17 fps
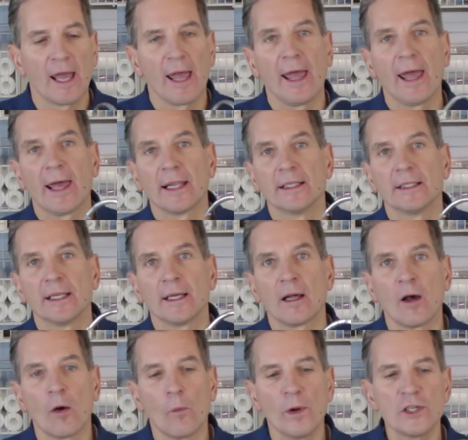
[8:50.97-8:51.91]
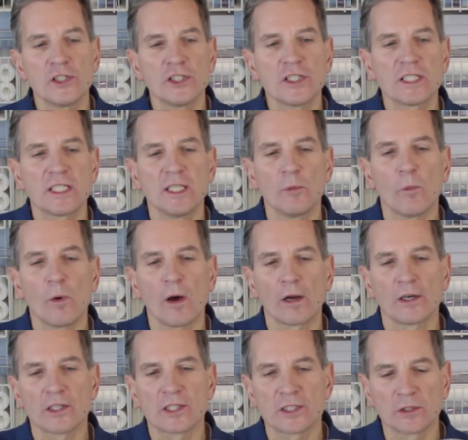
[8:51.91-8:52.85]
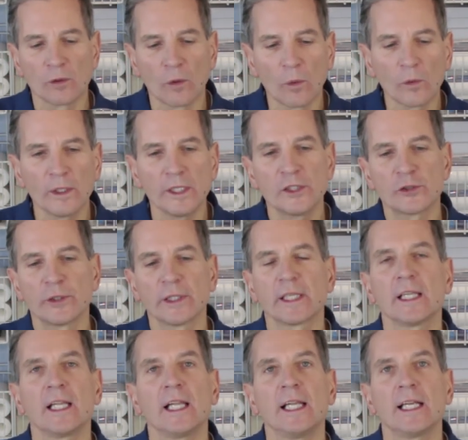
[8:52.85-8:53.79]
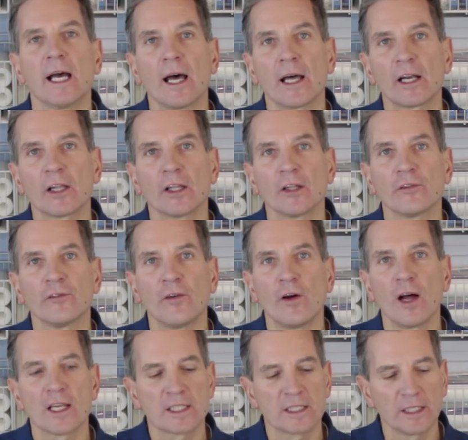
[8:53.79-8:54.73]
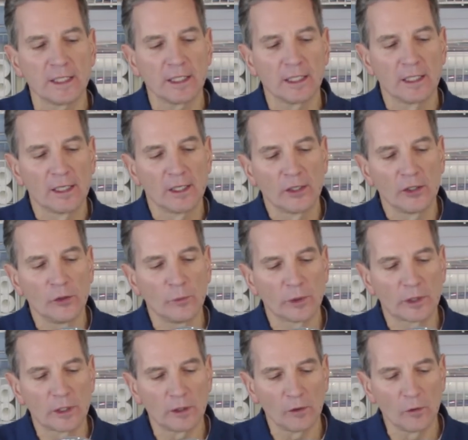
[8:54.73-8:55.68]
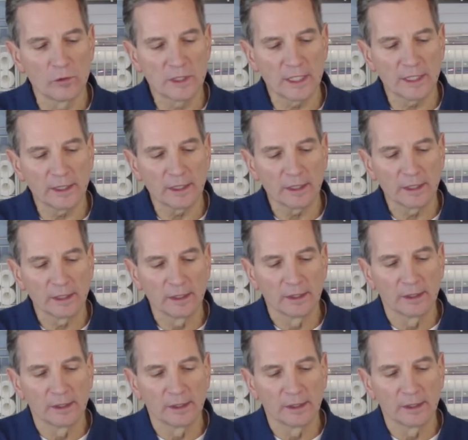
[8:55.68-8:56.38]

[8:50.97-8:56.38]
And once you see water slowly trickling out of the faucet, you would close it.